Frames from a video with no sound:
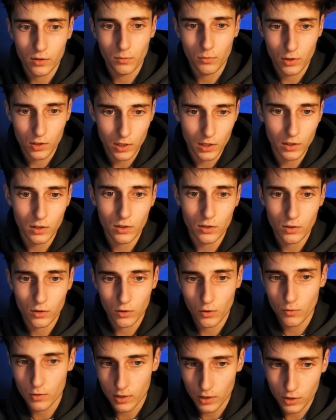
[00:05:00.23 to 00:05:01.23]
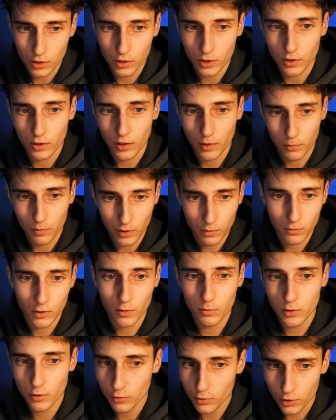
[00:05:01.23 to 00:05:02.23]
Mercedes owns engineering,
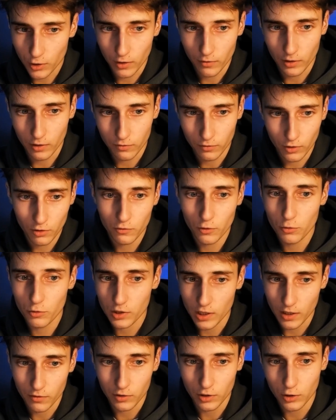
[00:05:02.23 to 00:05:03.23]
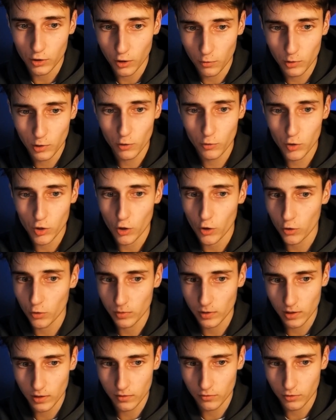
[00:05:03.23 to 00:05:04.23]
BMW driving, Volvo safety, Domino's
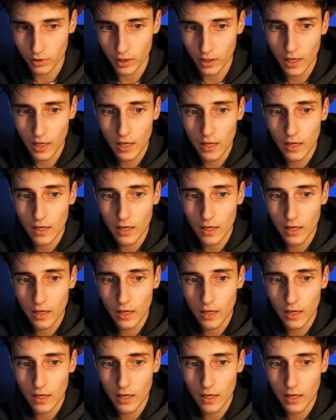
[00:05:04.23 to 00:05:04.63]
home delivery,